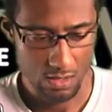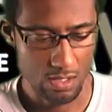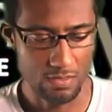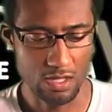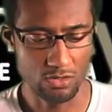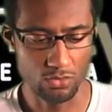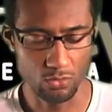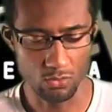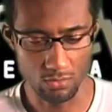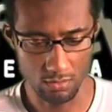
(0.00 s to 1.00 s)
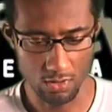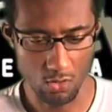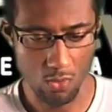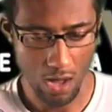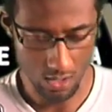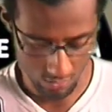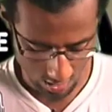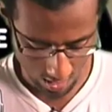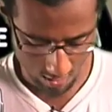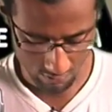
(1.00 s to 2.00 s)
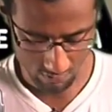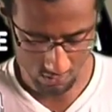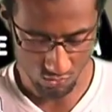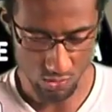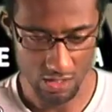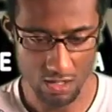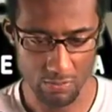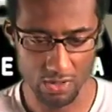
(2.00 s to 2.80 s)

And then you wire it up, run it up